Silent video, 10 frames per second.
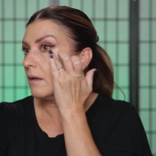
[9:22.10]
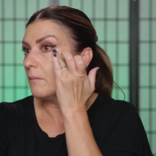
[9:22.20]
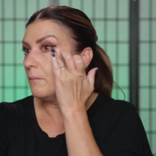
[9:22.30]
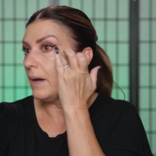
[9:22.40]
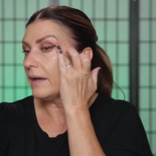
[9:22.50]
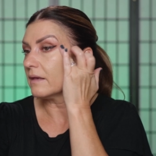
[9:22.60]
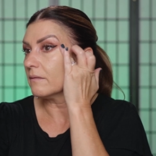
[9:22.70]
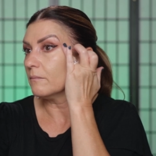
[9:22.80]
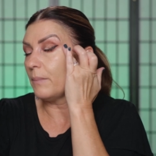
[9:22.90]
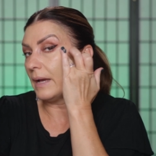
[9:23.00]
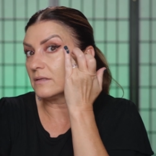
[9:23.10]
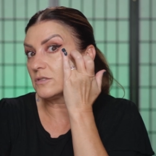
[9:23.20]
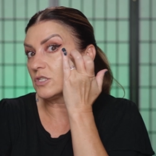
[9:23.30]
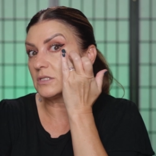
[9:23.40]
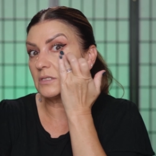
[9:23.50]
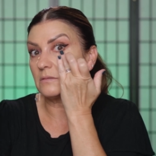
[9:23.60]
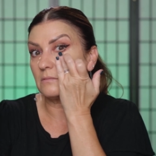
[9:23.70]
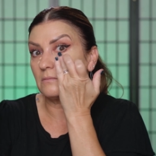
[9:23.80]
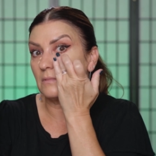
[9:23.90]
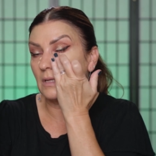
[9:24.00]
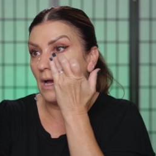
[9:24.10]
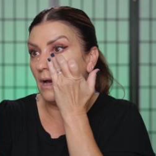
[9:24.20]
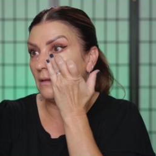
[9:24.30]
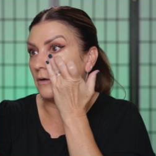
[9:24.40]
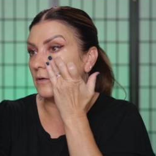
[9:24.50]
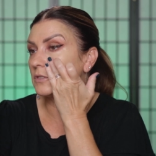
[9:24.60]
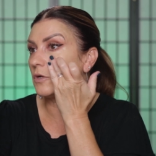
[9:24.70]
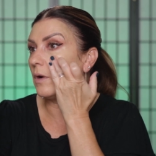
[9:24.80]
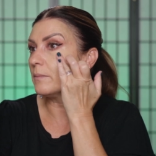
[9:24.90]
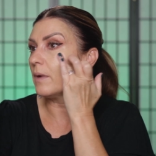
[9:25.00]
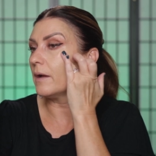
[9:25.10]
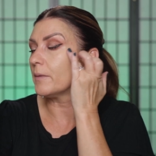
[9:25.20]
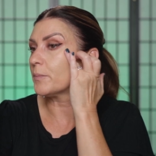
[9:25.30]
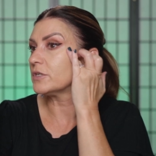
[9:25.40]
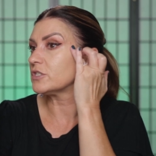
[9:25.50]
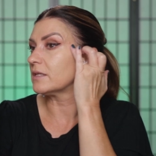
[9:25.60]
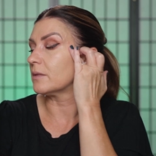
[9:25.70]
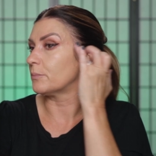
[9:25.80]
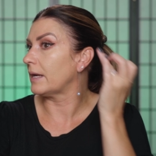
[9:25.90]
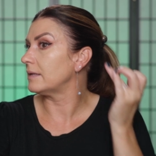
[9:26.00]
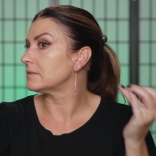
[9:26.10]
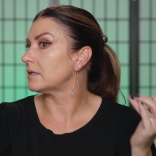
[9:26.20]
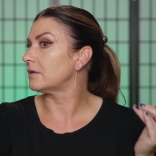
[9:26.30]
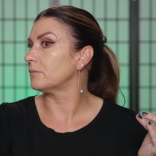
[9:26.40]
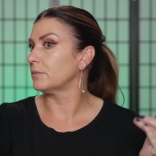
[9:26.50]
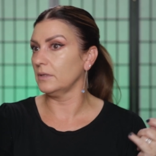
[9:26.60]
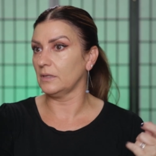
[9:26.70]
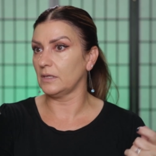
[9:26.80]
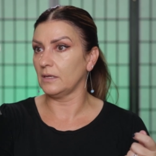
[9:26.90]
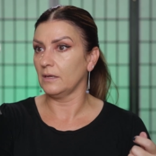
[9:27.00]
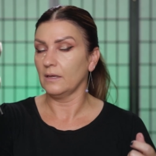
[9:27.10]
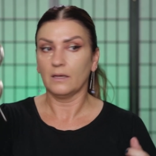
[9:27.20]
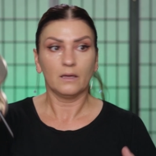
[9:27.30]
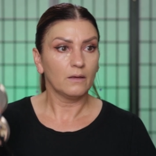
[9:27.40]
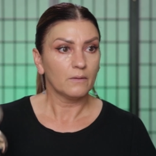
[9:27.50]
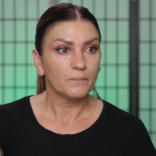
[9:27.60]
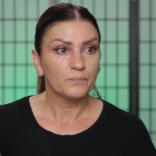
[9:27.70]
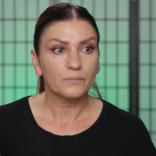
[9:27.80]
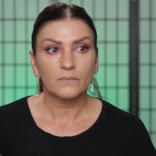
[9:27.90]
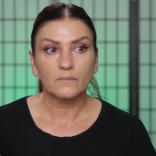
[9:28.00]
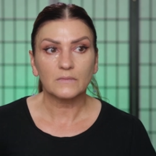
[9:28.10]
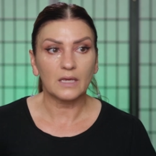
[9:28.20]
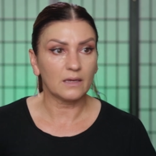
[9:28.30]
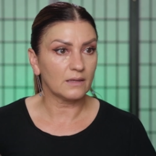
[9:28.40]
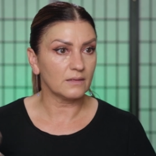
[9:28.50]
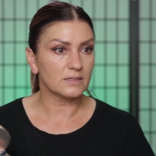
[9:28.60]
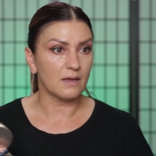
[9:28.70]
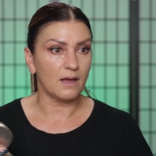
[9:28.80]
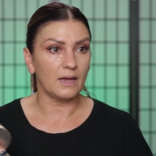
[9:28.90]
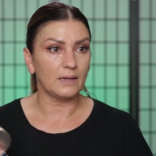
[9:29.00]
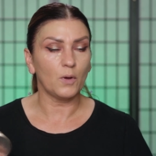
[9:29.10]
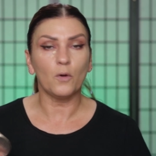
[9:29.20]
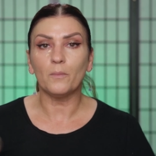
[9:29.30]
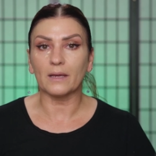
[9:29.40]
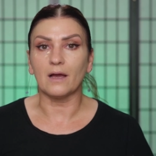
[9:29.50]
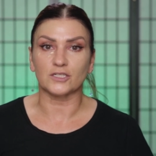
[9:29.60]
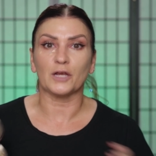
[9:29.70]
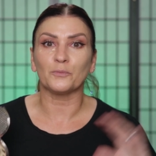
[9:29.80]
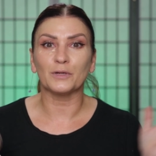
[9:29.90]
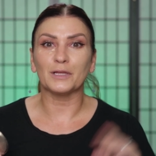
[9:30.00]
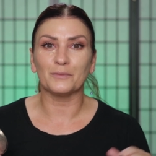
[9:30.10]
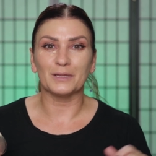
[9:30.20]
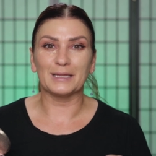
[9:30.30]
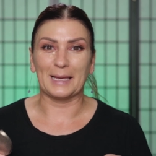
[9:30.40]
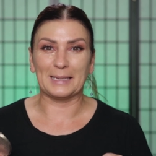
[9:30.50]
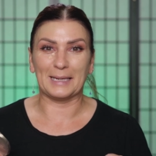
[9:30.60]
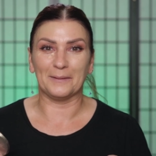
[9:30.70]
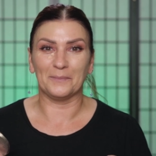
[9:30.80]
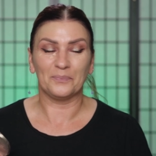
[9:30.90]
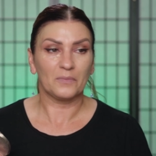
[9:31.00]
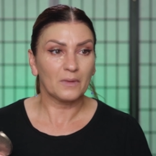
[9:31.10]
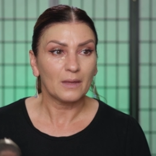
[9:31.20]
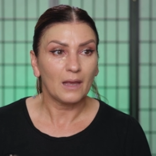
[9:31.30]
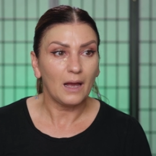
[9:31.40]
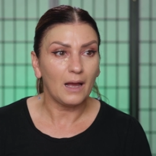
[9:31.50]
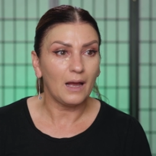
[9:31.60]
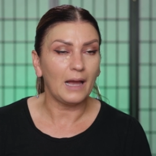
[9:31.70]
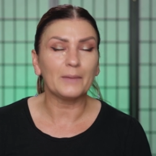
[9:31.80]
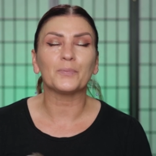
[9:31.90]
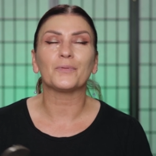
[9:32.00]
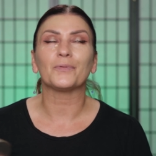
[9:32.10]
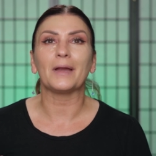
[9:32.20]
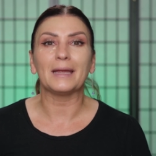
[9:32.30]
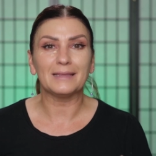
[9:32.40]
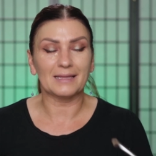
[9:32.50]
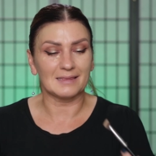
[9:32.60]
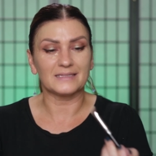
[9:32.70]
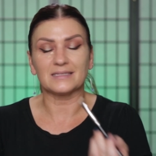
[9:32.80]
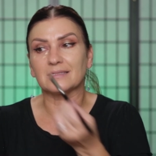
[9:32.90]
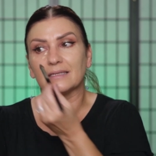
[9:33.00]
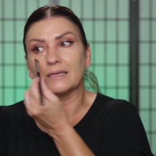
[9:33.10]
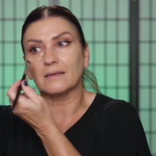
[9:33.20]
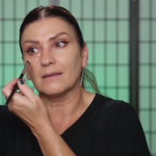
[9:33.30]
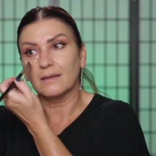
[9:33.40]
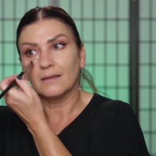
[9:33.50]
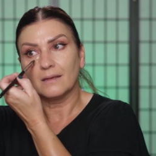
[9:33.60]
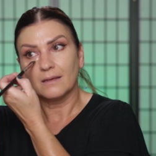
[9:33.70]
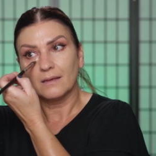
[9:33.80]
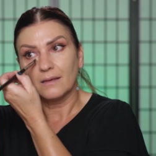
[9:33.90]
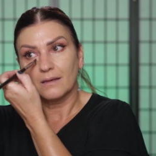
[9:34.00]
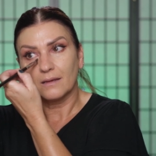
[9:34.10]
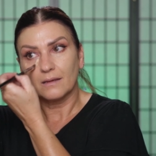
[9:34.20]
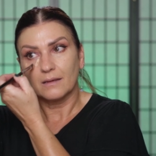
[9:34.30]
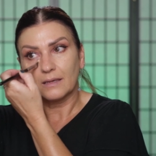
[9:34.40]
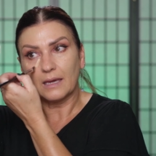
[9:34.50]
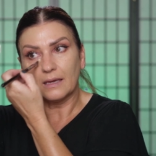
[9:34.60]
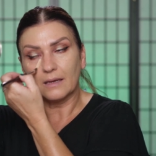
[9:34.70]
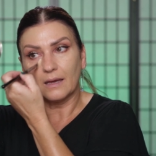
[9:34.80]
by just color. So I appreciate the brands that are really taking the time. Oh my gosh, I really, really like it. I pray that this doesn't cake